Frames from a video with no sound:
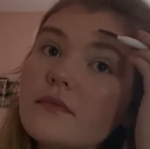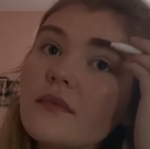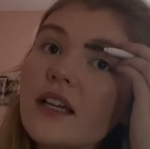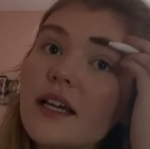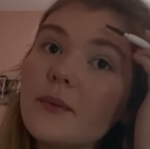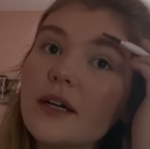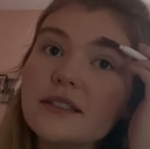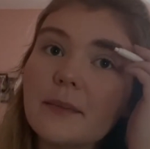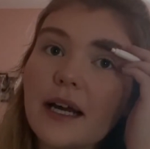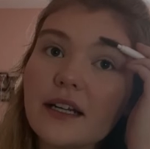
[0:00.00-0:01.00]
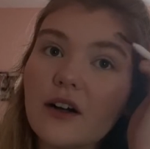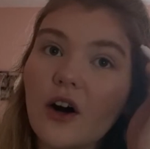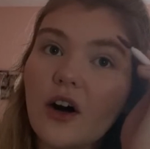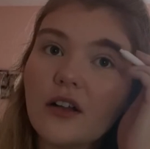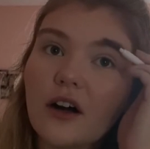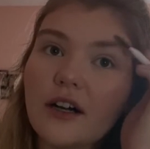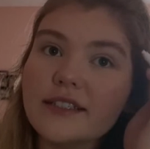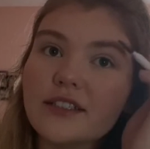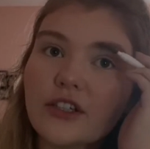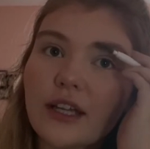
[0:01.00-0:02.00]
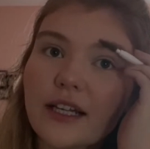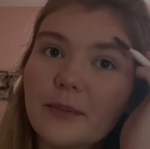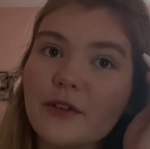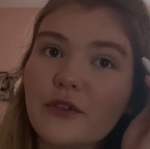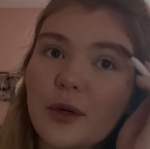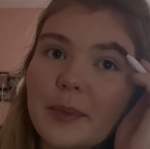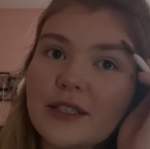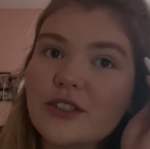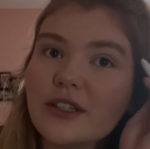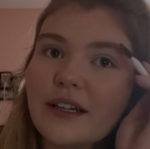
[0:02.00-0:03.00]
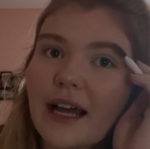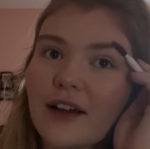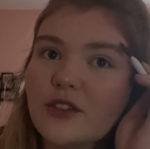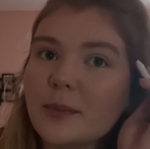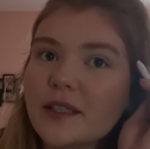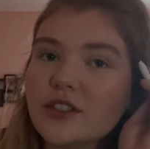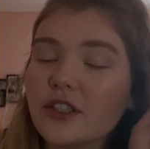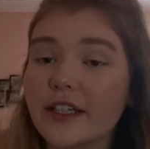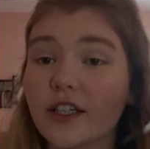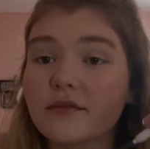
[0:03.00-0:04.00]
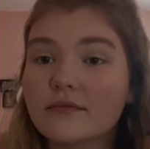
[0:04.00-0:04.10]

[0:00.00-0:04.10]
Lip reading: it wasn't bad at all. I'll insert like a before picture and an after picture here,